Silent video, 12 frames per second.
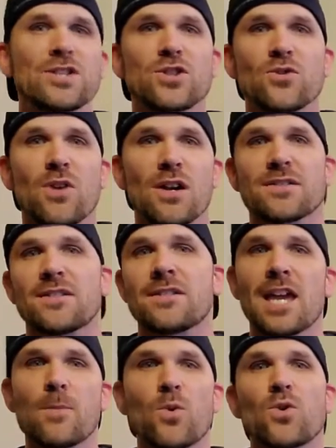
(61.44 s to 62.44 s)
across the
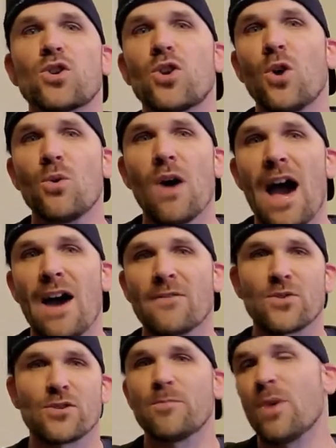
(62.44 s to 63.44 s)
table, go after
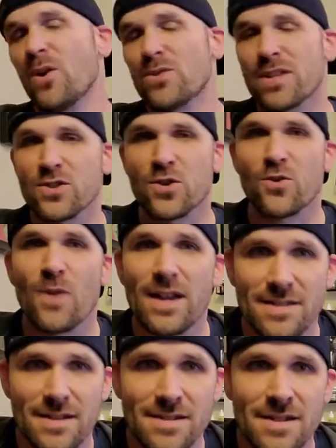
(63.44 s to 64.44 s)
an opponent's
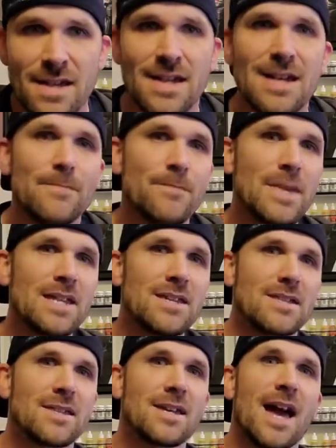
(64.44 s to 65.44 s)
crisis
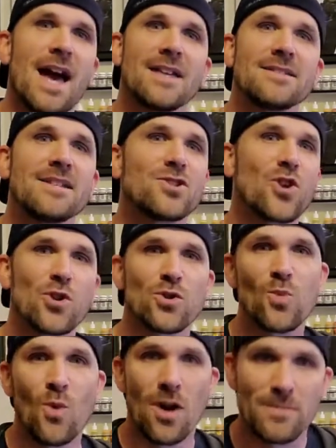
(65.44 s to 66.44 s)
immediately as a turn
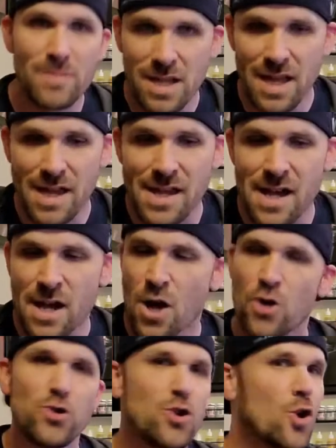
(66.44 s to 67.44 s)
one play.
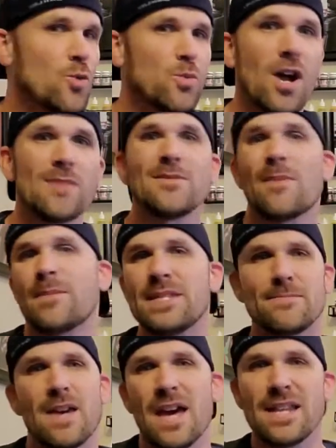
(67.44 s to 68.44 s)
No problem. I mean,
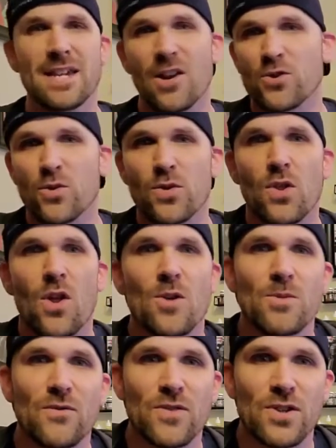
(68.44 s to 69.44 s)
any character with a long
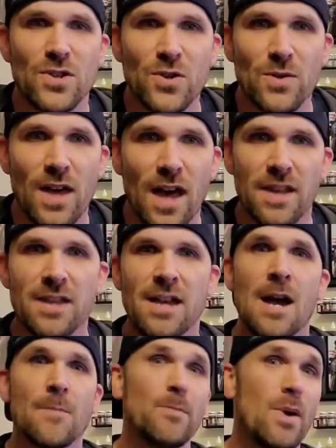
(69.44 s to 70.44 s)
move can do that.
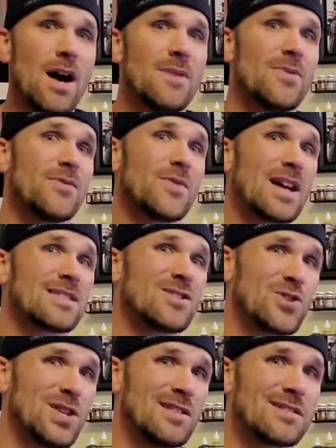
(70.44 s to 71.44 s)
But the fact that
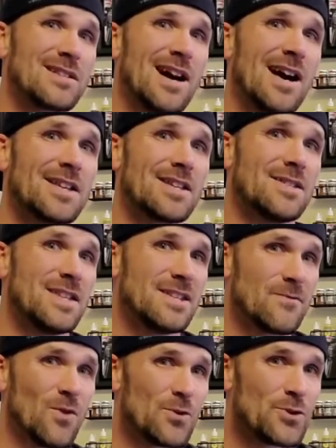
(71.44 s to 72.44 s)
she's got
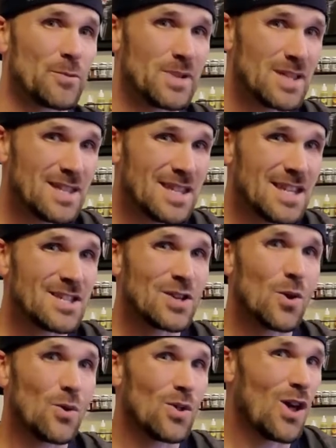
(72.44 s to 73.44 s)
invulnerability to
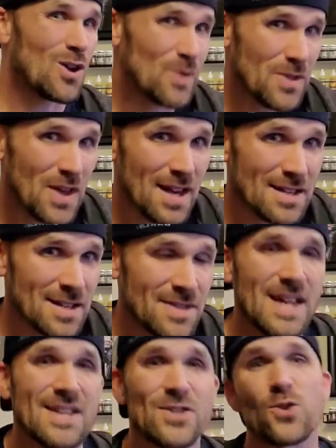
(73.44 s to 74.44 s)
go along with that,
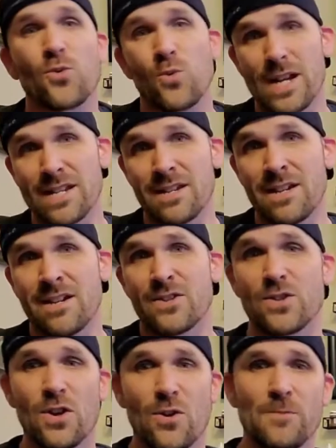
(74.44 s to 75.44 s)
that is great.
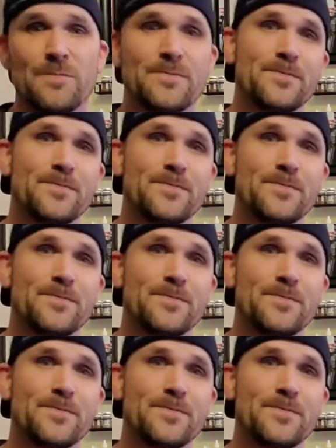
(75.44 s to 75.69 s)
So